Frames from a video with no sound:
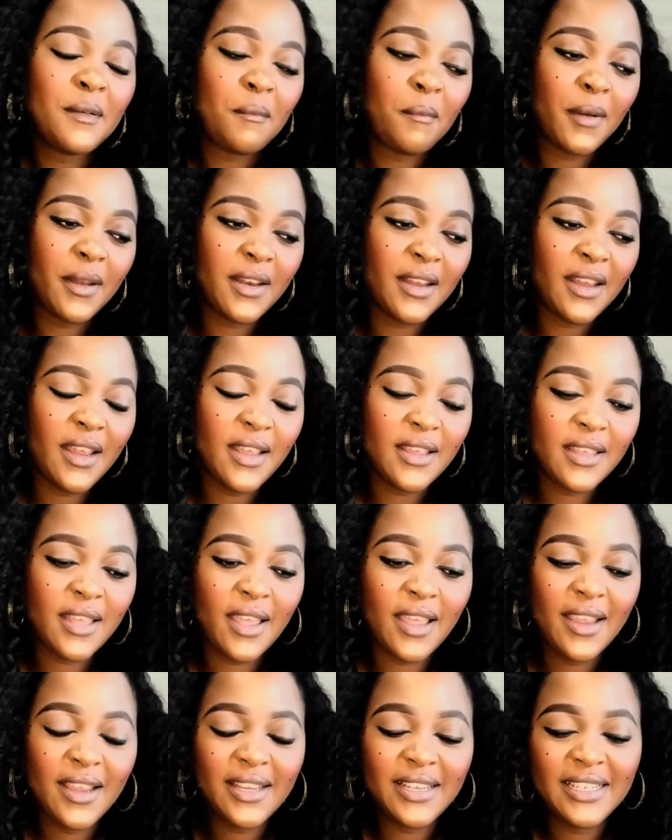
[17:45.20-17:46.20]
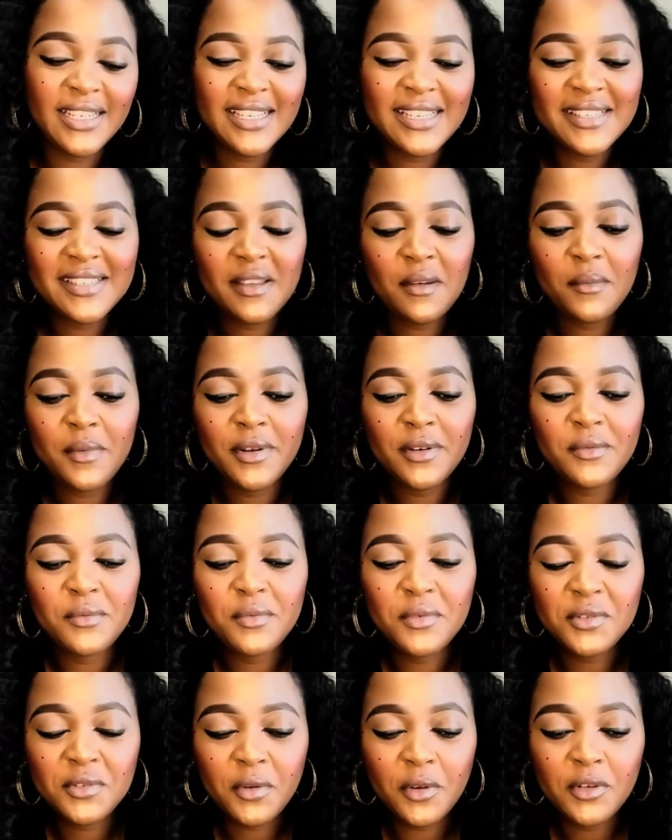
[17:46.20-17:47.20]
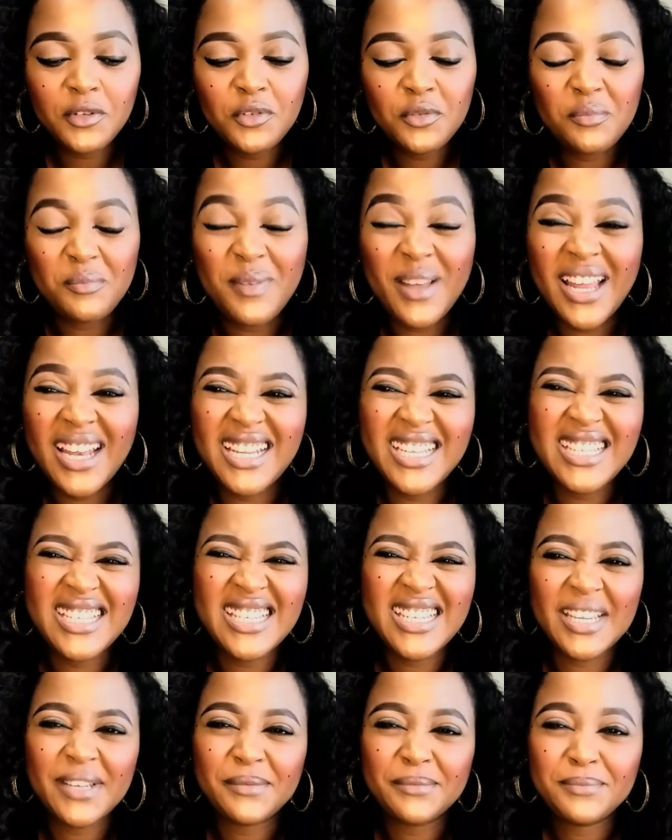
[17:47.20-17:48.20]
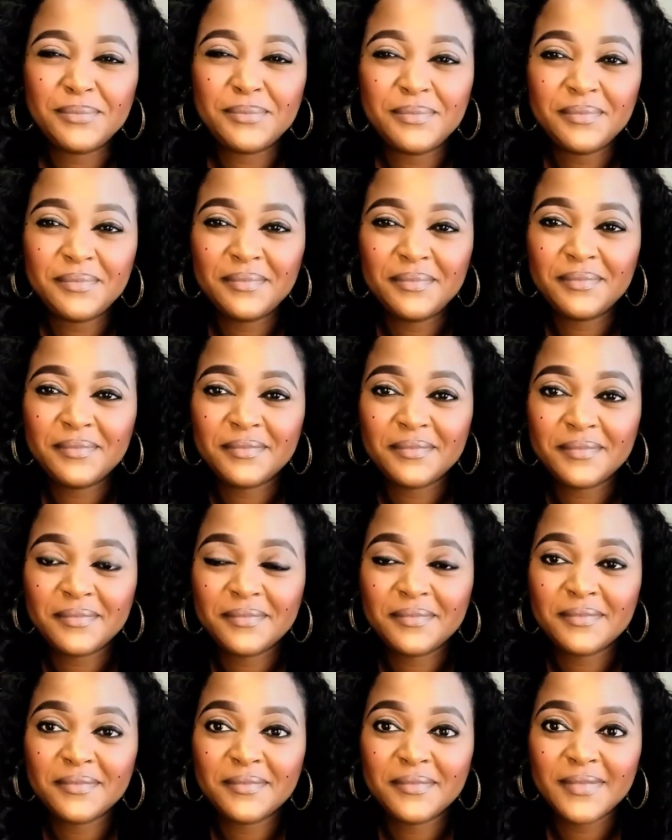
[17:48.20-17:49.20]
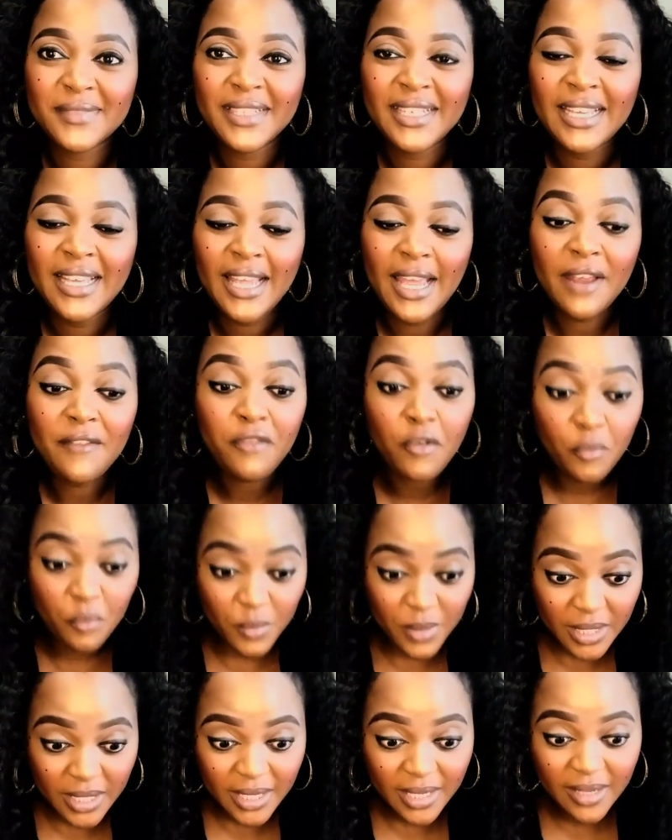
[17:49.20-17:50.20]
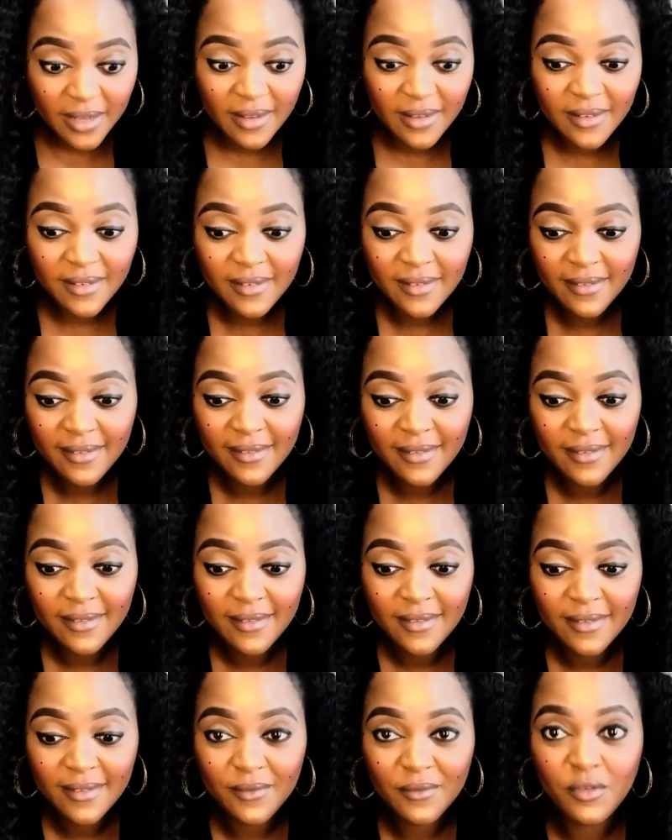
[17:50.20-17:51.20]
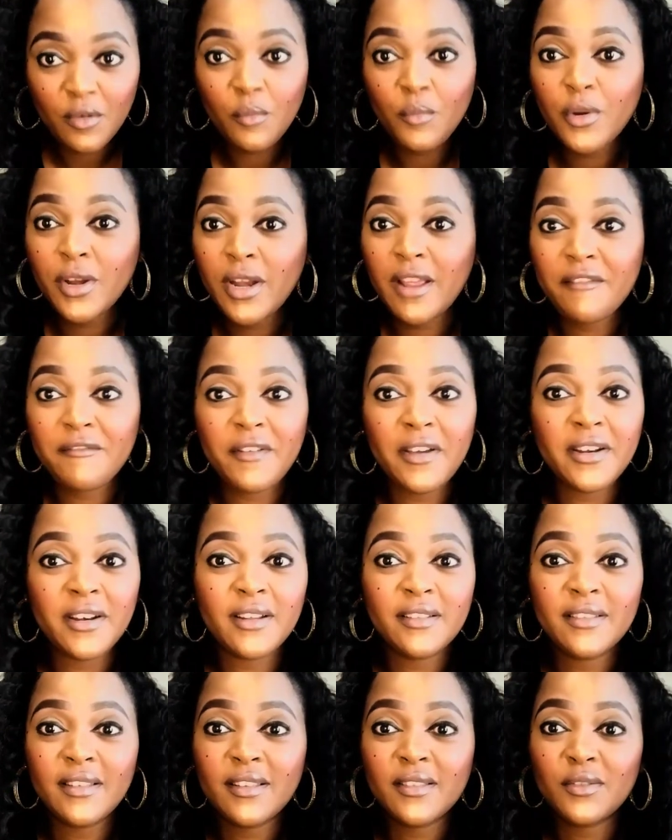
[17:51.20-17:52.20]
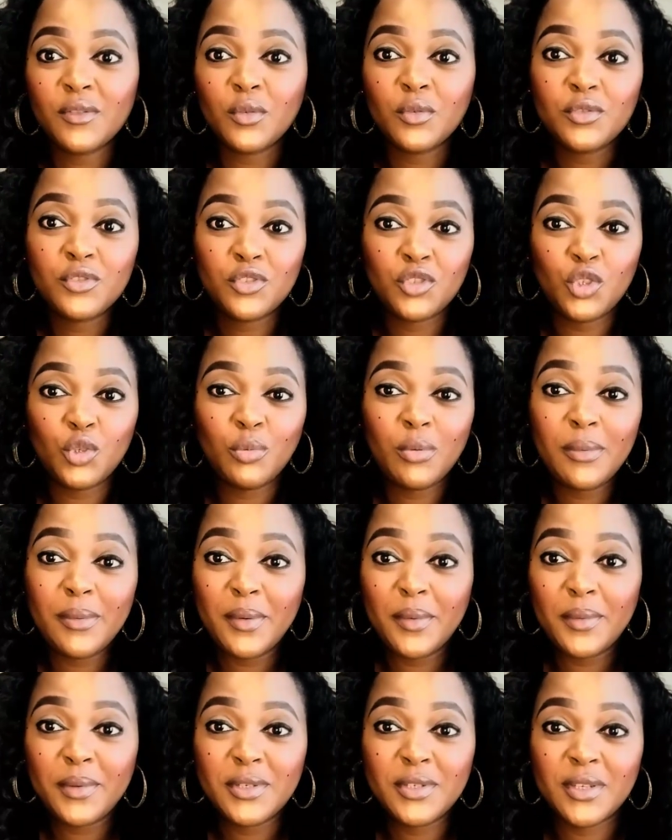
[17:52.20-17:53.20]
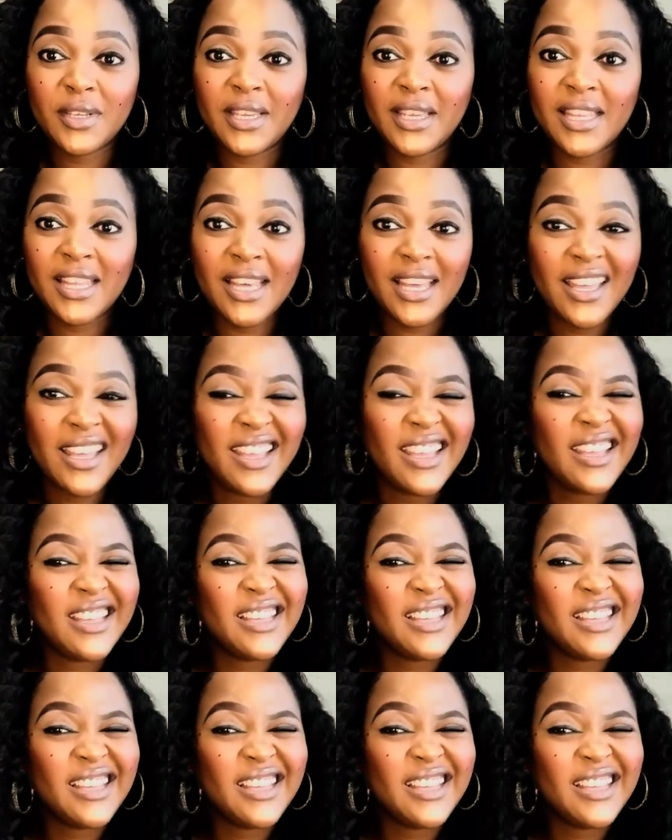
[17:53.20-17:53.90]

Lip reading: but AKA needs someone who's going to balance him. And for me, from when I found out that those two people were together,